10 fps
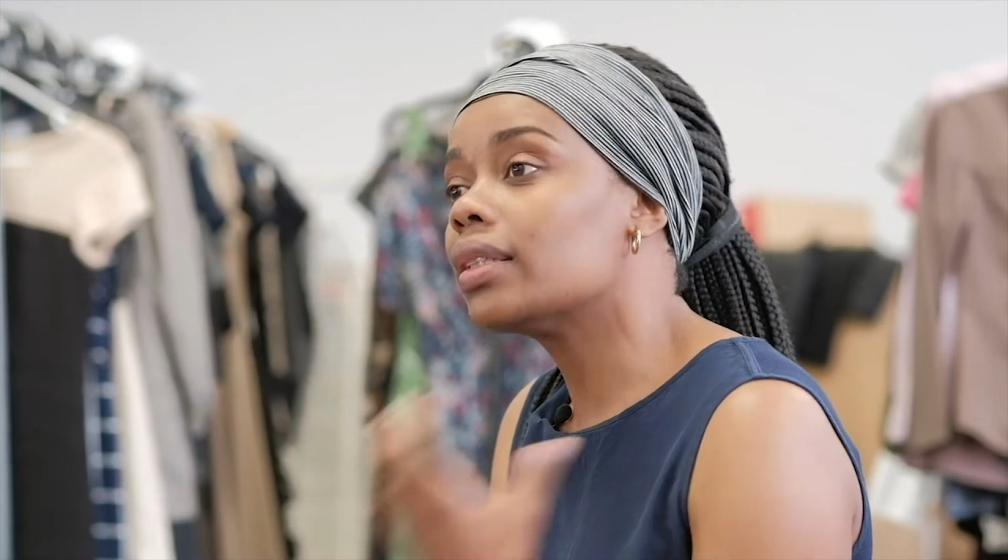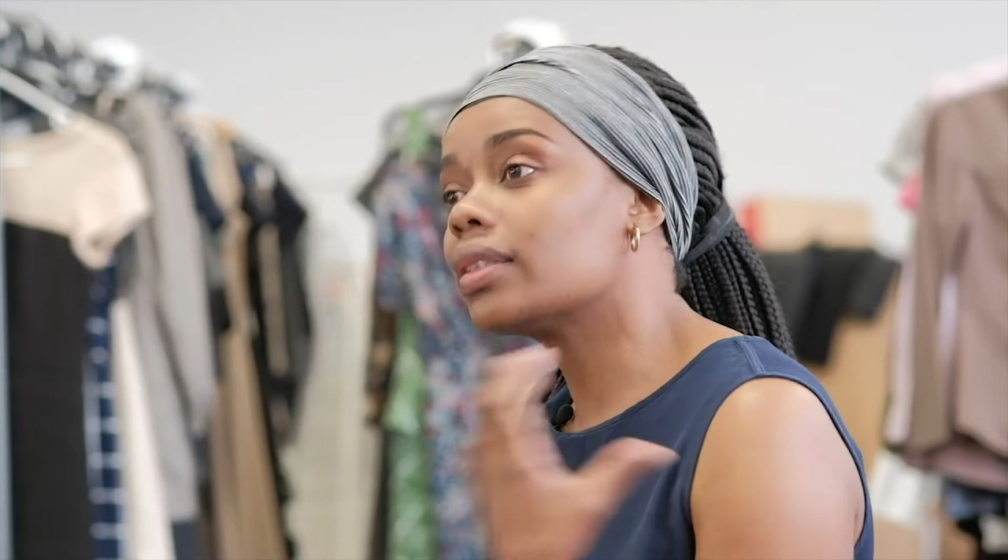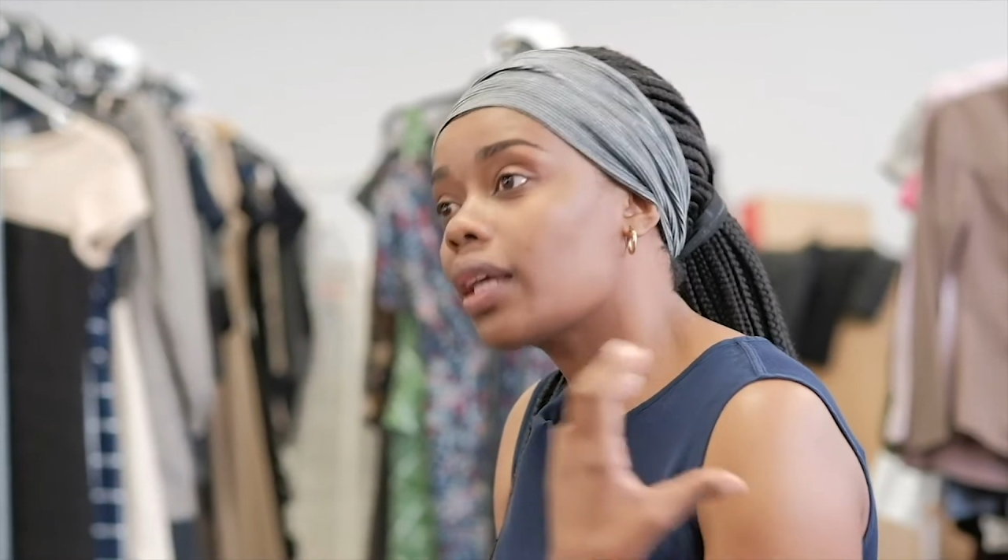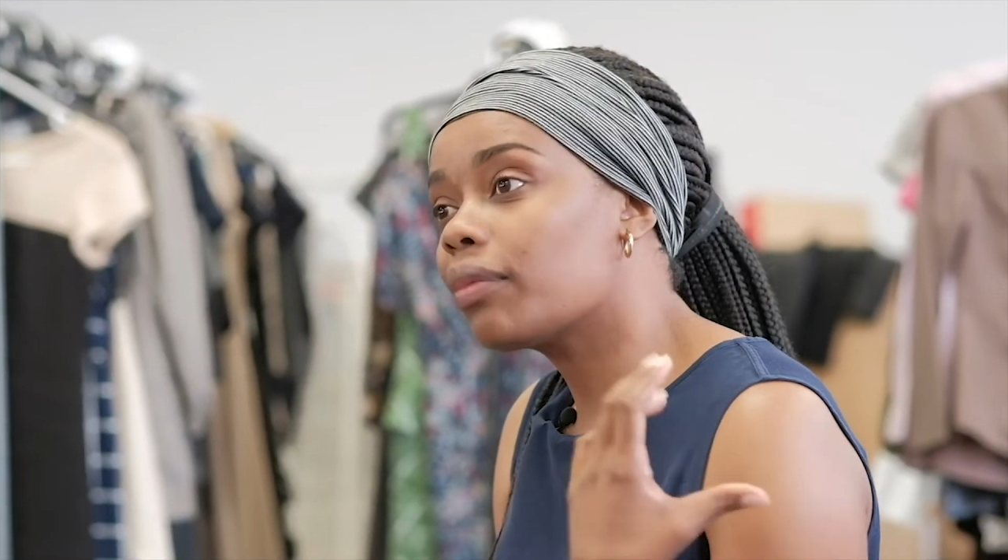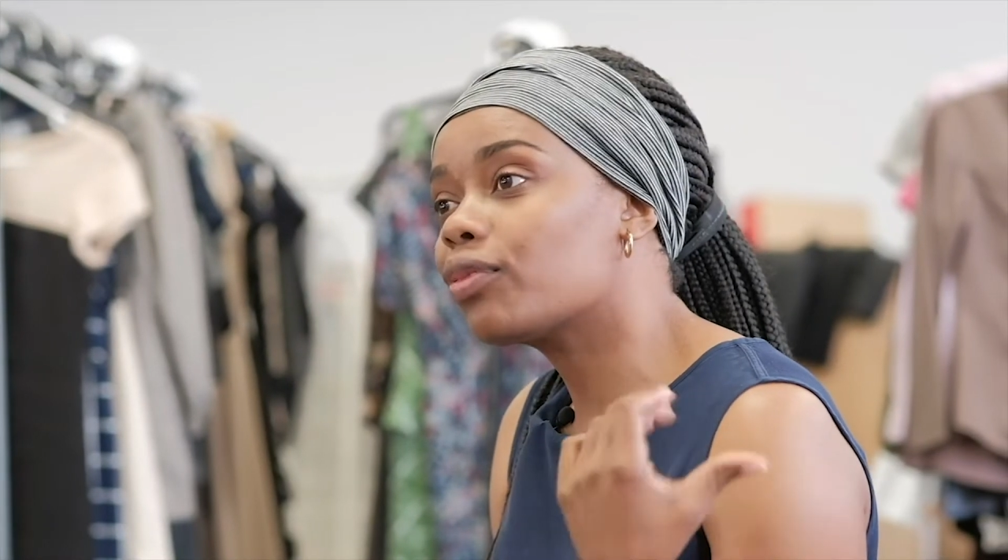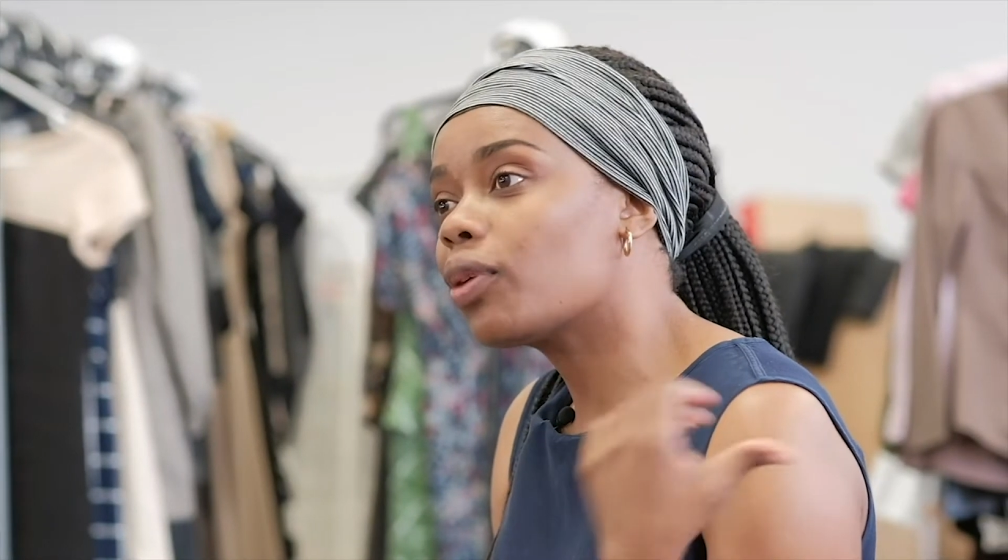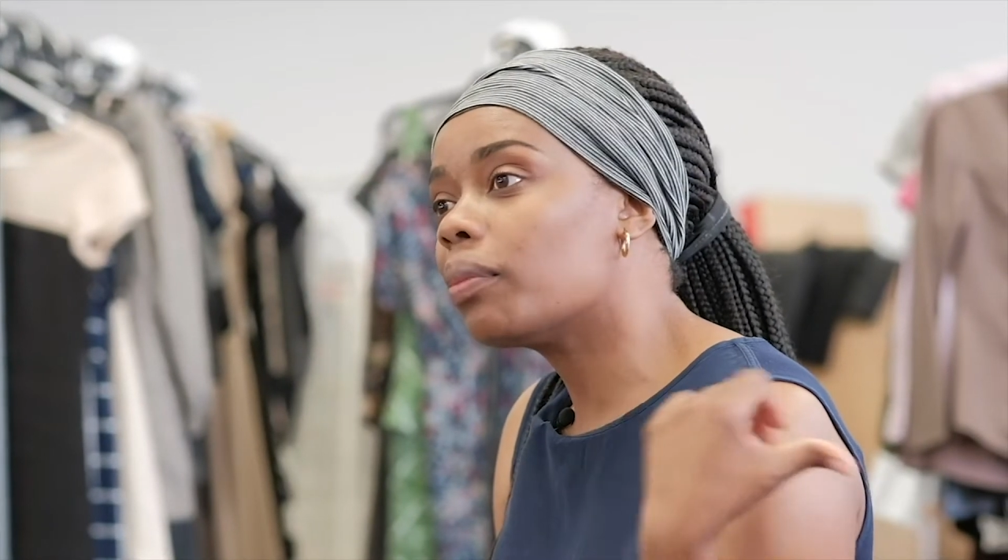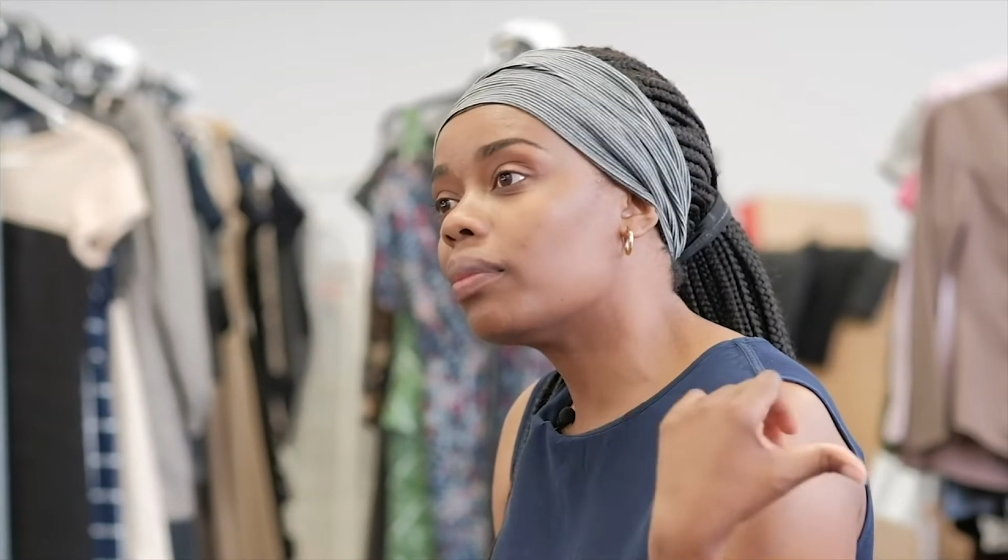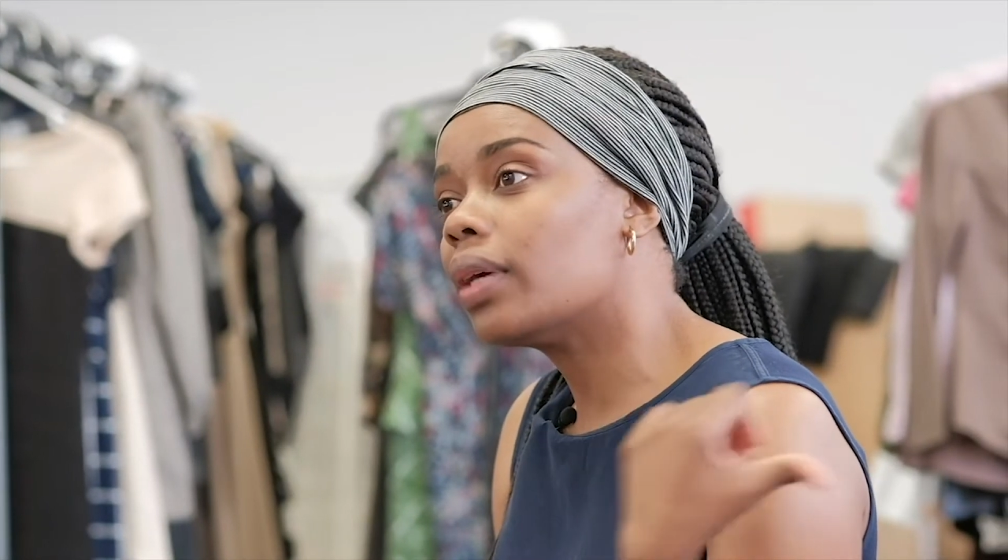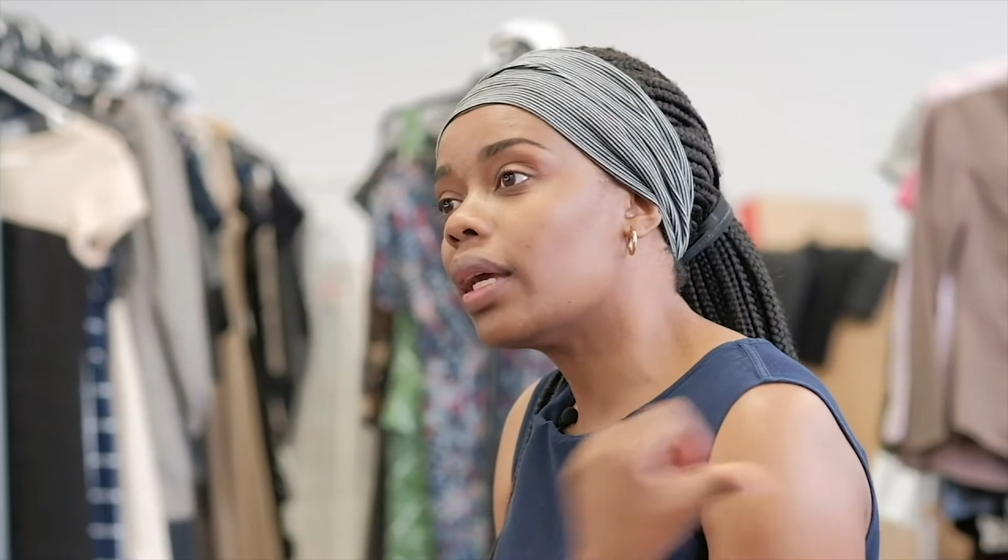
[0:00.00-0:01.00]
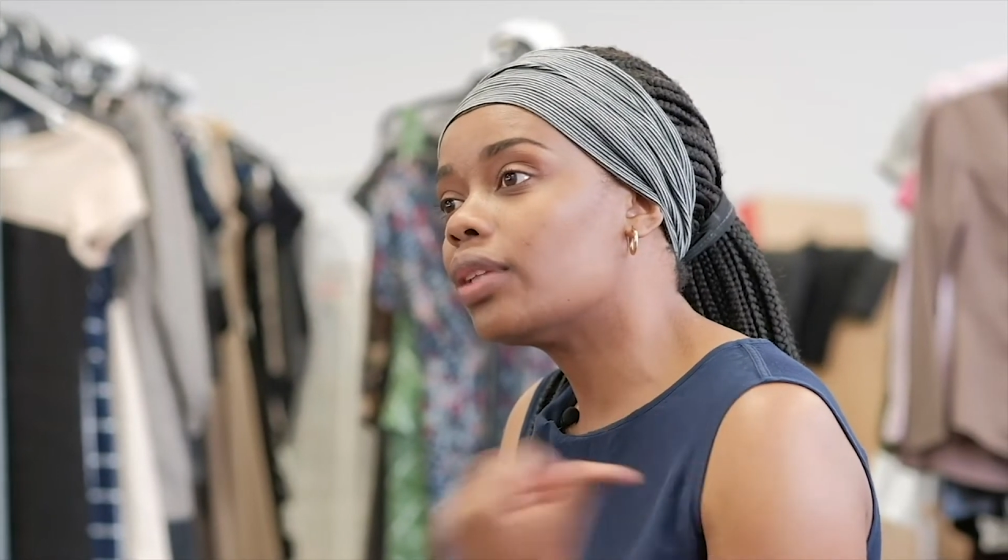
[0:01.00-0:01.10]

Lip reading: escaped from